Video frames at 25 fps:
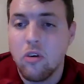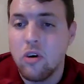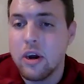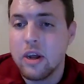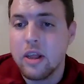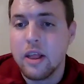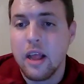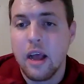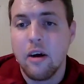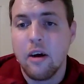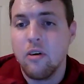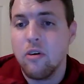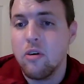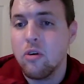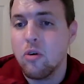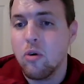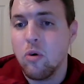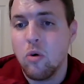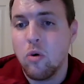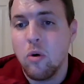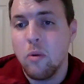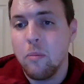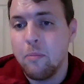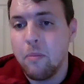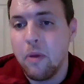Click that
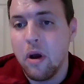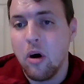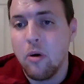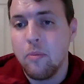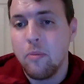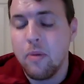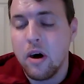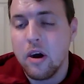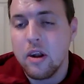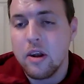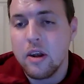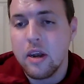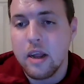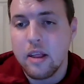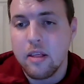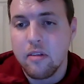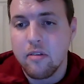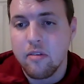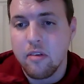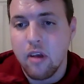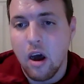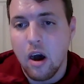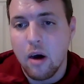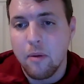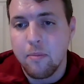little bell button at
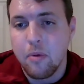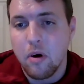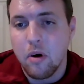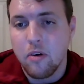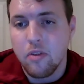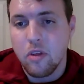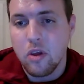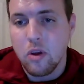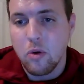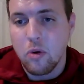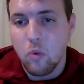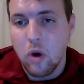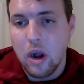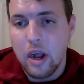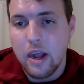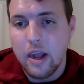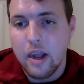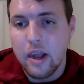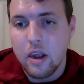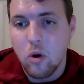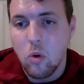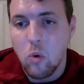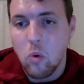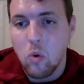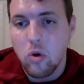the top of the
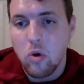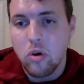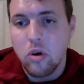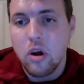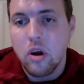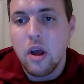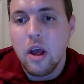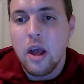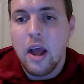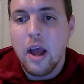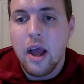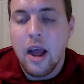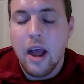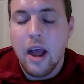right-hand corner,